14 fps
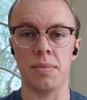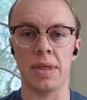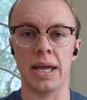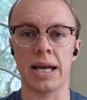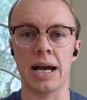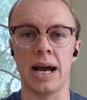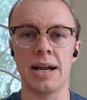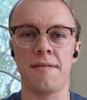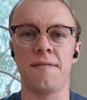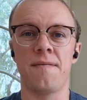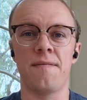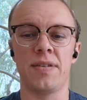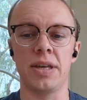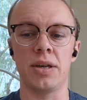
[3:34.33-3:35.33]
They kind of
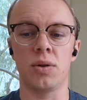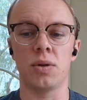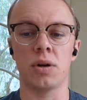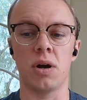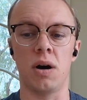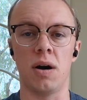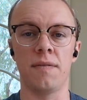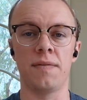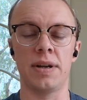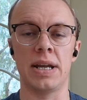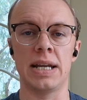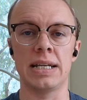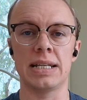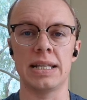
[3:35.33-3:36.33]
feel
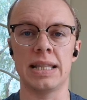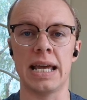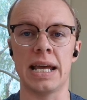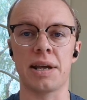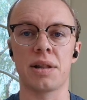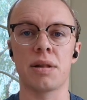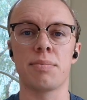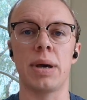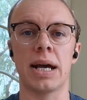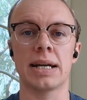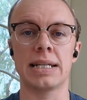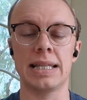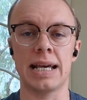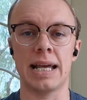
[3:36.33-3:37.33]
confident. They
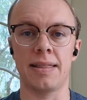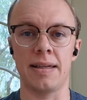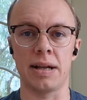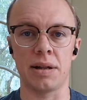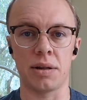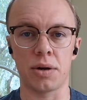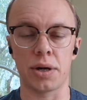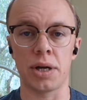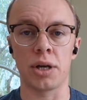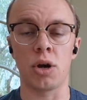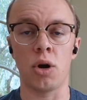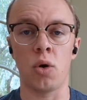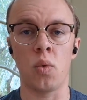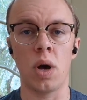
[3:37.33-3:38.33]
expect that things are going to
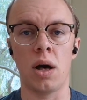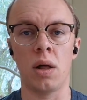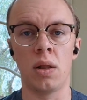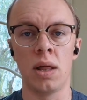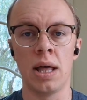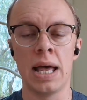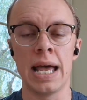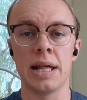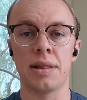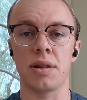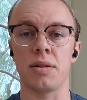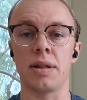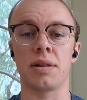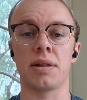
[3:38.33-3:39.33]
go well.
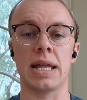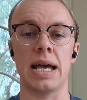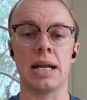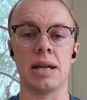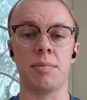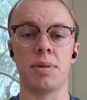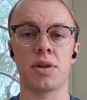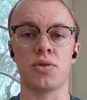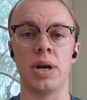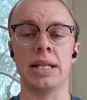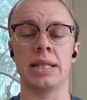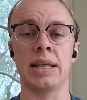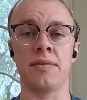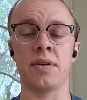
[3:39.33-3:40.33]
So they stand up straight,
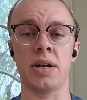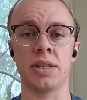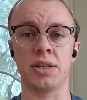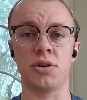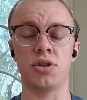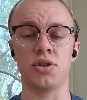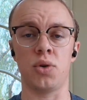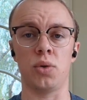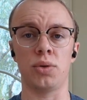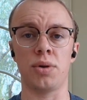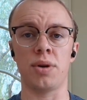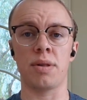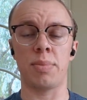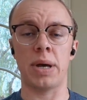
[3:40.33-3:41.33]
they've got their
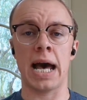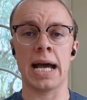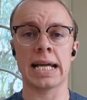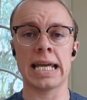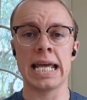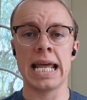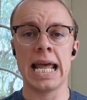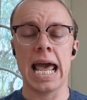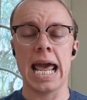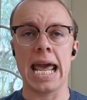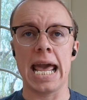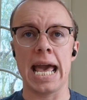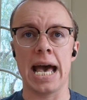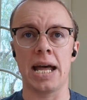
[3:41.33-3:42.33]
shoulders back,
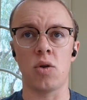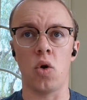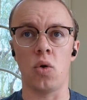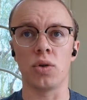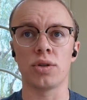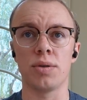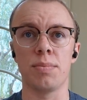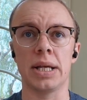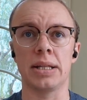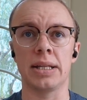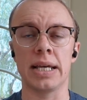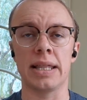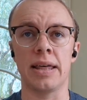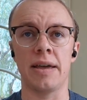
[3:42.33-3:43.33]
and
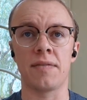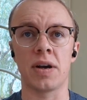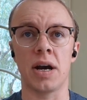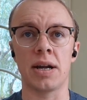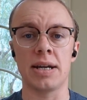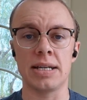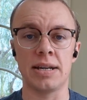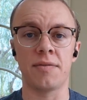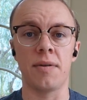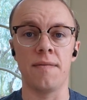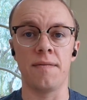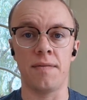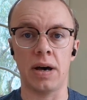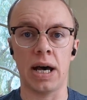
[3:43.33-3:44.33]
ultimately they've got a
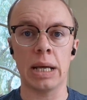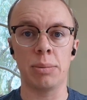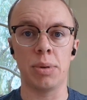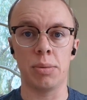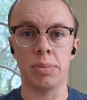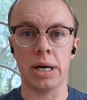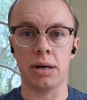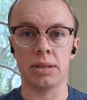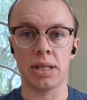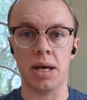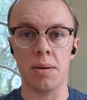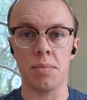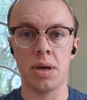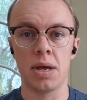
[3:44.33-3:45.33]
different vibe about
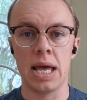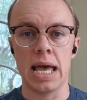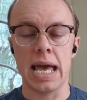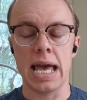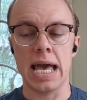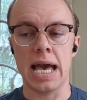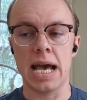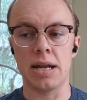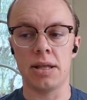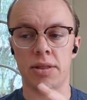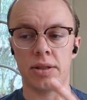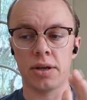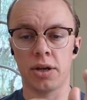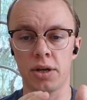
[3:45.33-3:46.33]
them. And
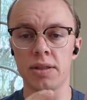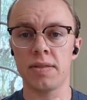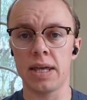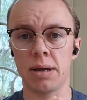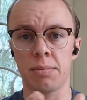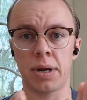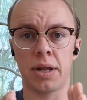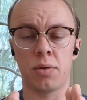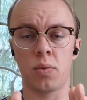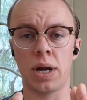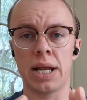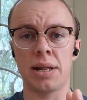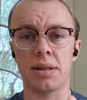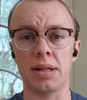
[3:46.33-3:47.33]
the good thing, by the way,
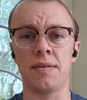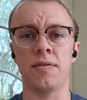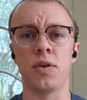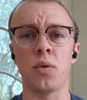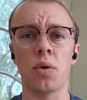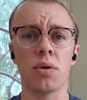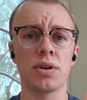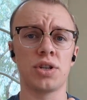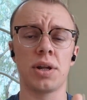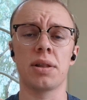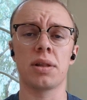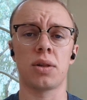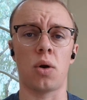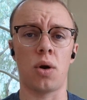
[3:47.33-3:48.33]
is if you are just
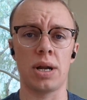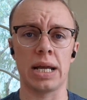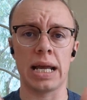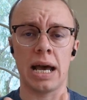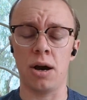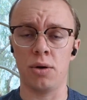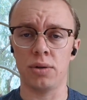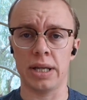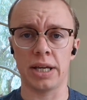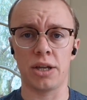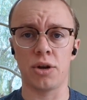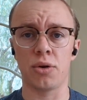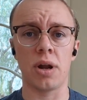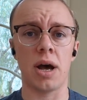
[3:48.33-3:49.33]
starting out, like
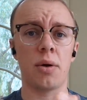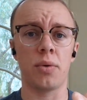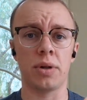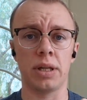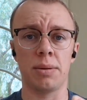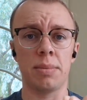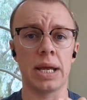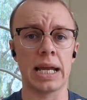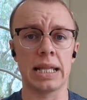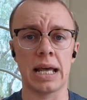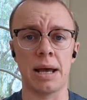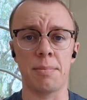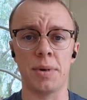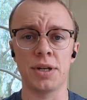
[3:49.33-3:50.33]
you're not really making
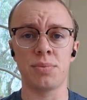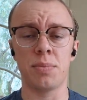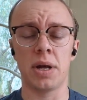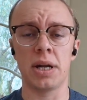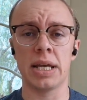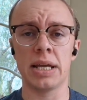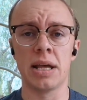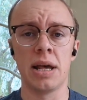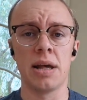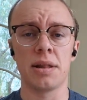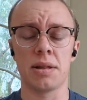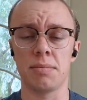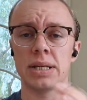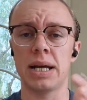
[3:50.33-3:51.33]
that much money,
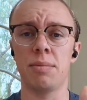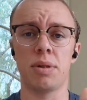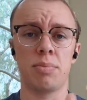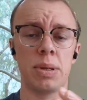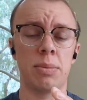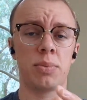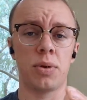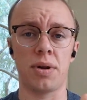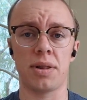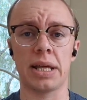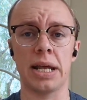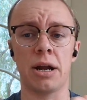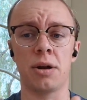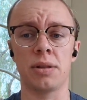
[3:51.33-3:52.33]
sometimes people are
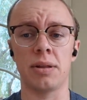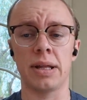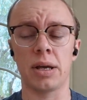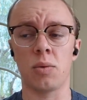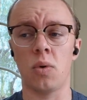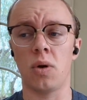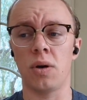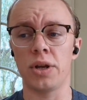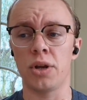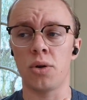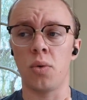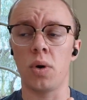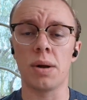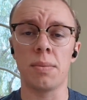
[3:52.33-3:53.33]
scared. They're like, well, you know,
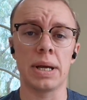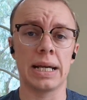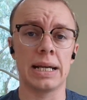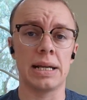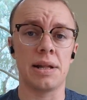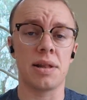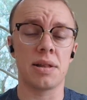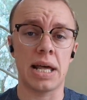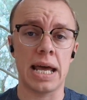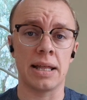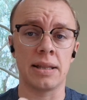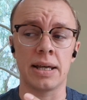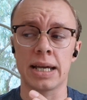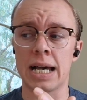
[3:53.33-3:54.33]
what am I going to say?
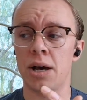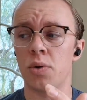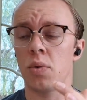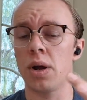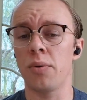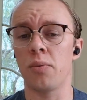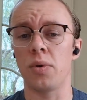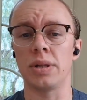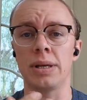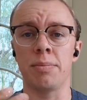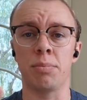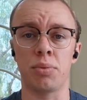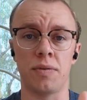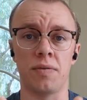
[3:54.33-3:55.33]
Like, how do I really
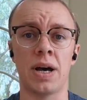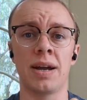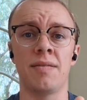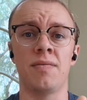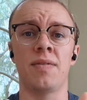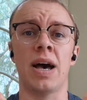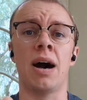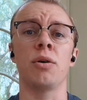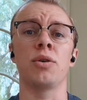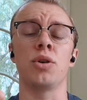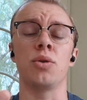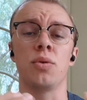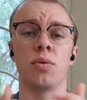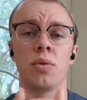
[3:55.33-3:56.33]
provide
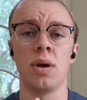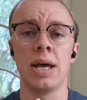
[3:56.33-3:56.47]
value?